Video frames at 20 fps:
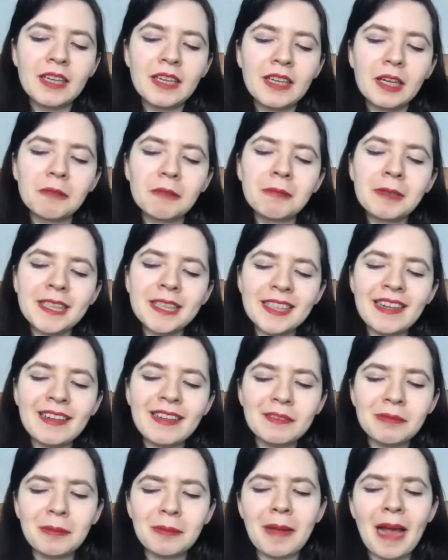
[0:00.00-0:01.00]
would at least
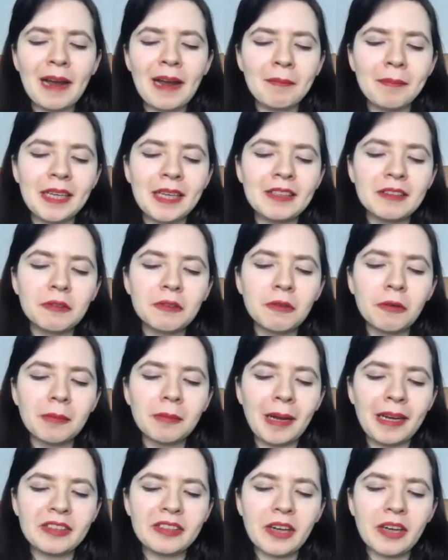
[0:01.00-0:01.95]
prepare me to talk about